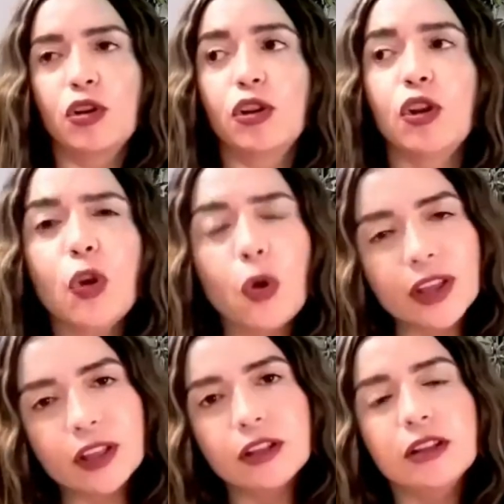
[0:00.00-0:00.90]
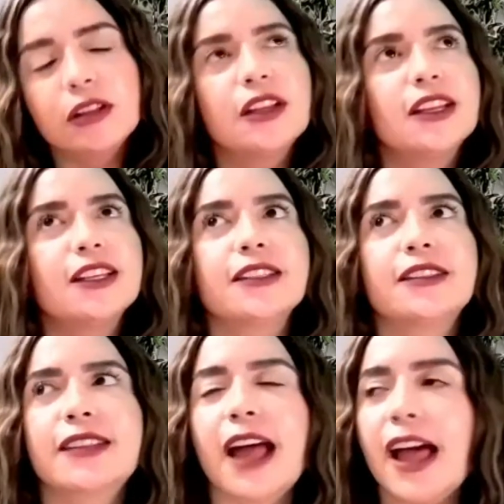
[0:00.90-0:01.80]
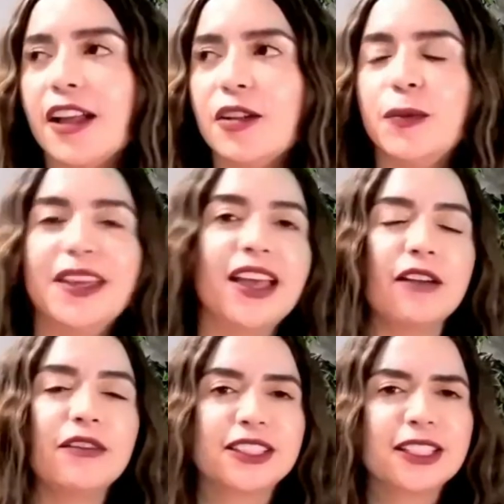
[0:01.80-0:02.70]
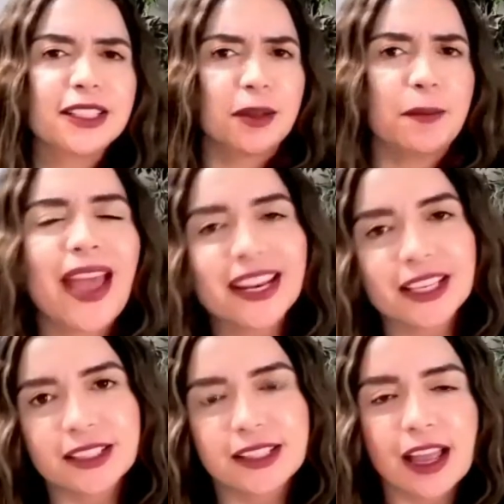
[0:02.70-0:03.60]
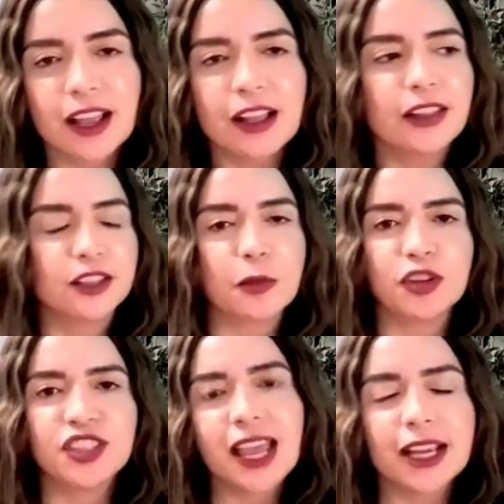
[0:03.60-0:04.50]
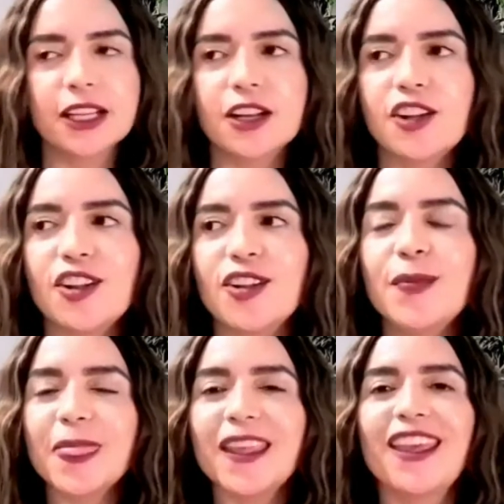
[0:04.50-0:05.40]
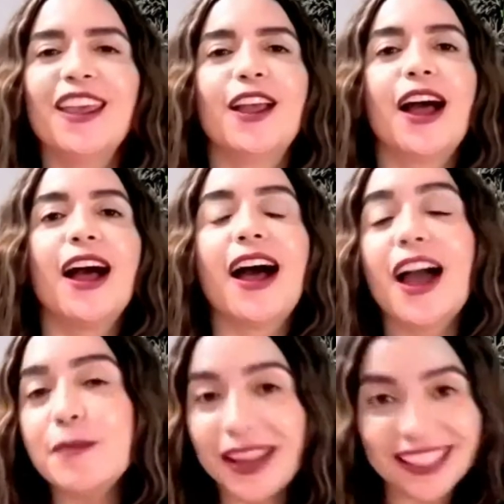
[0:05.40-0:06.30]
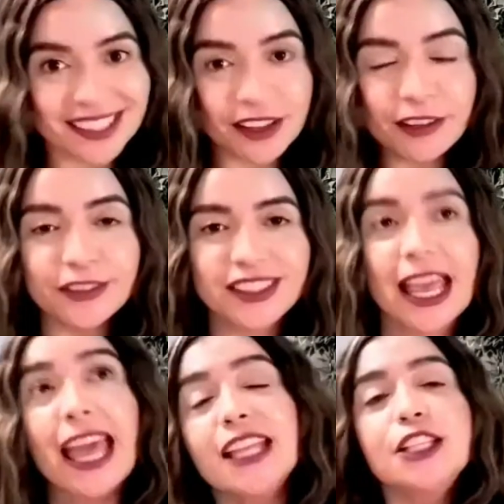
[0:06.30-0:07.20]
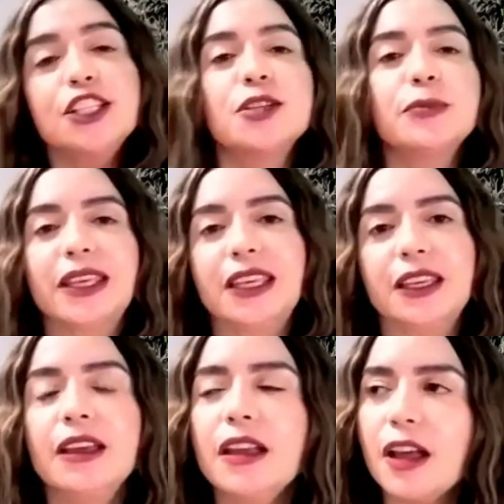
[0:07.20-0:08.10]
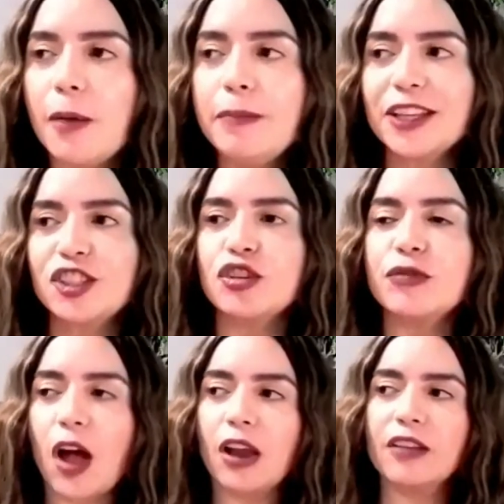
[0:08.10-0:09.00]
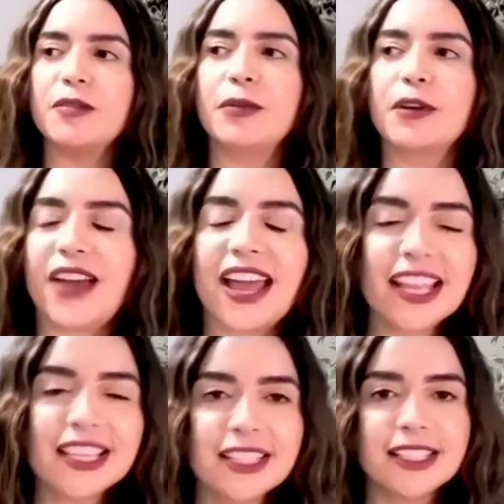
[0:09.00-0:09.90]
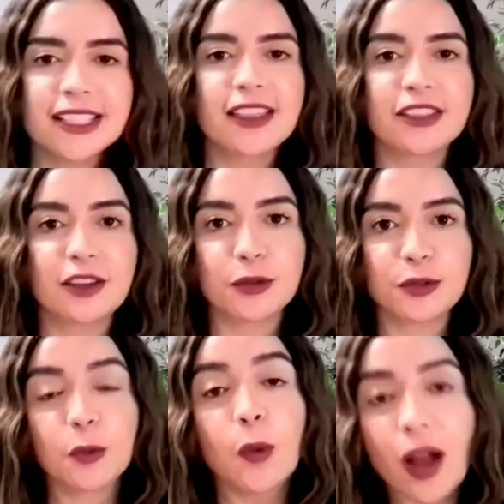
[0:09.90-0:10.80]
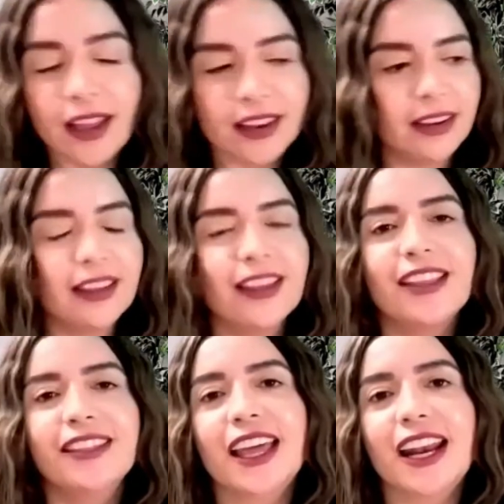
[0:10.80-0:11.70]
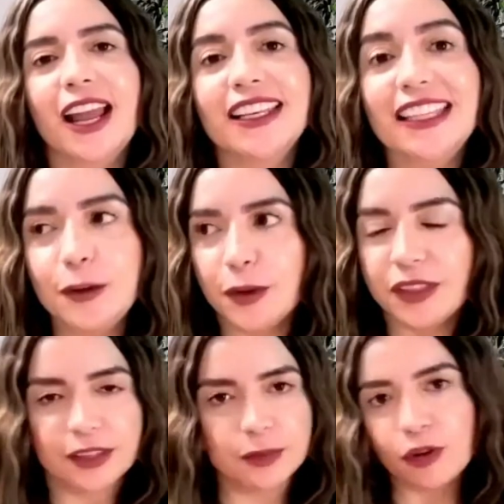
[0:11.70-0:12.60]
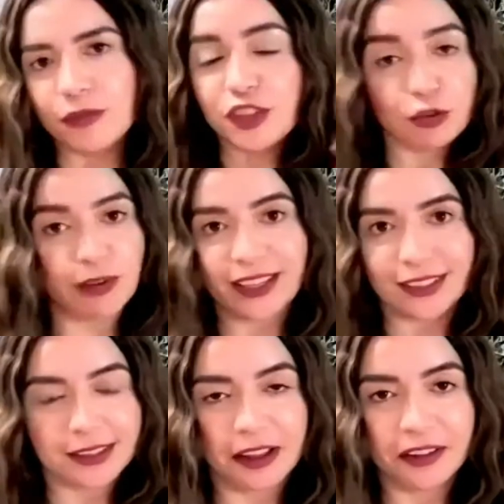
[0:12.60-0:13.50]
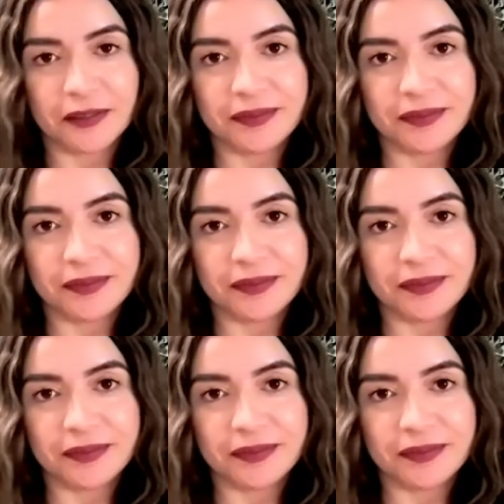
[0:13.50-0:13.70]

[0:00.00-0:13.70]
loyal style we have a systematic style that's more technical i myself tend to be a mixture of all of them but if i had to say that there was one that I lead with is more of a direct style,